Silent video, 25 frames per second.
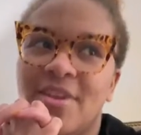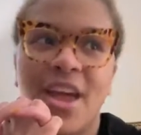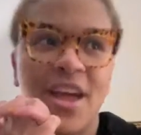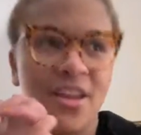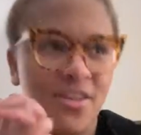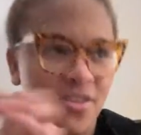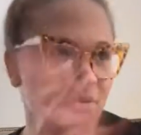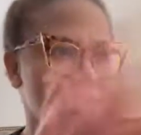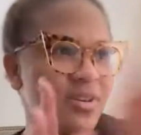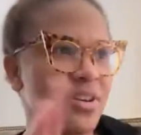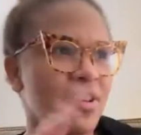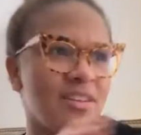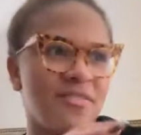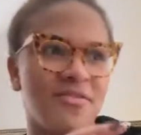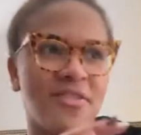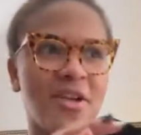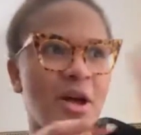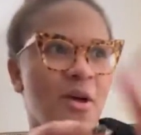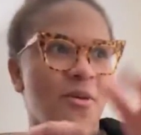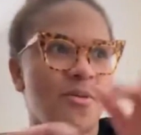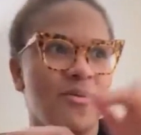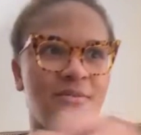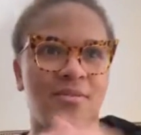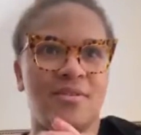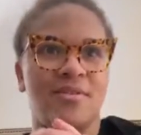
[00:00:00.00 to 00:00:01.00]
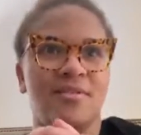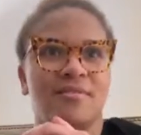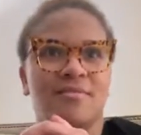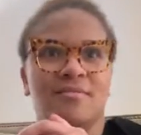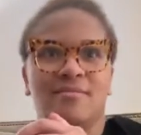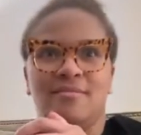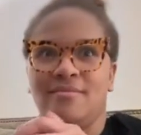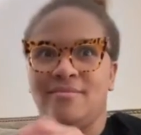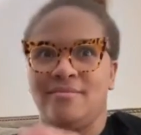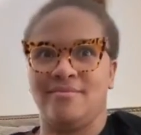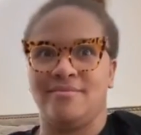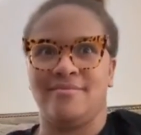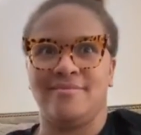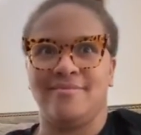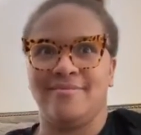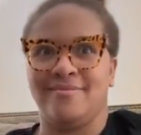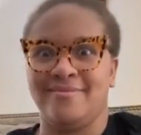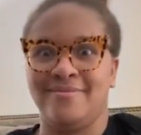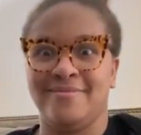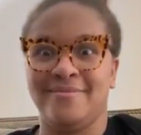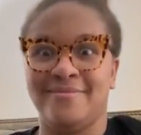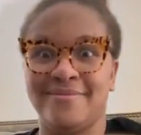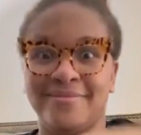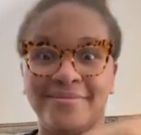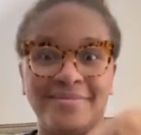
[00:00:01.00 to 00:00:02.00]
Yeah, you can give
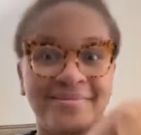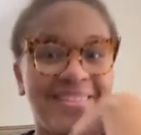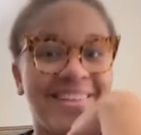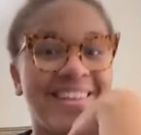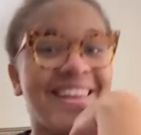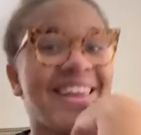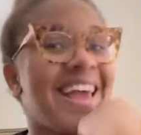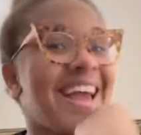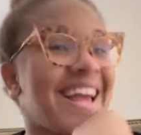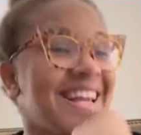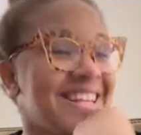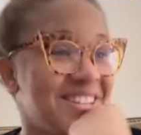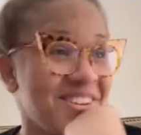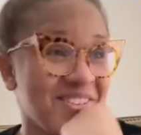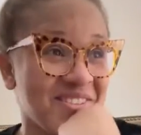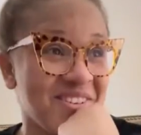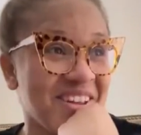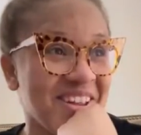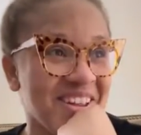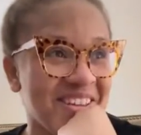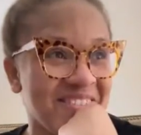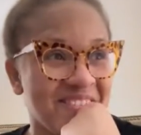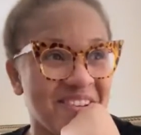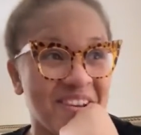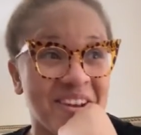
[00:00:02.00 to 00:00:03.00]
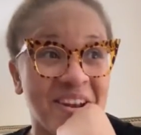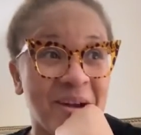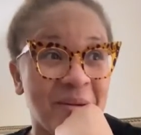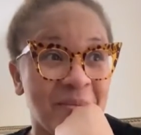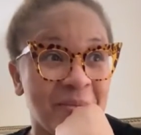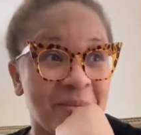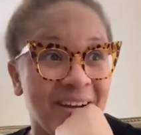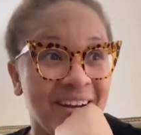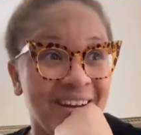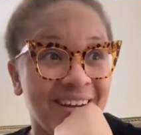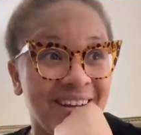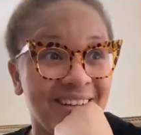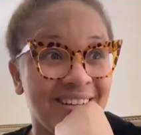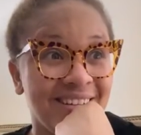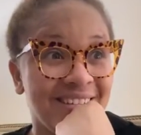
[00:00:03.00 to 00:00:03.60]
it. Yes, you can give your number.